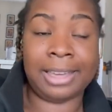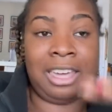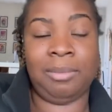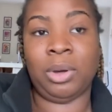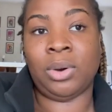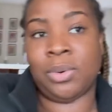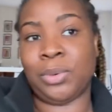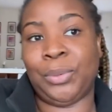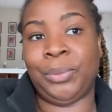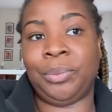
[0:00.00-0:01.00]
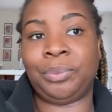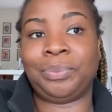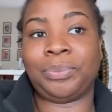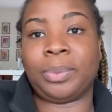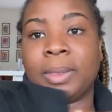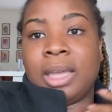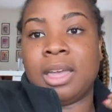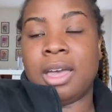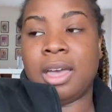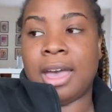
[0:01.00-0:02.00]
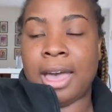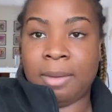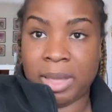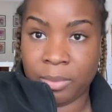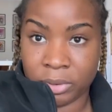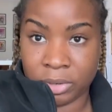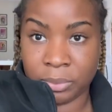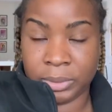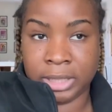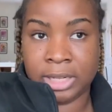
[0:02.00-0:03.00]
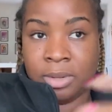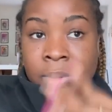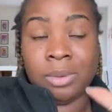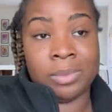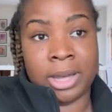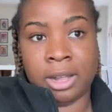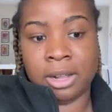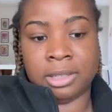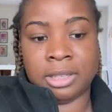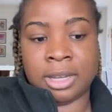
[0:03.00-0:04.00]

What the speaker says: came home, had my one-on-one. It went well.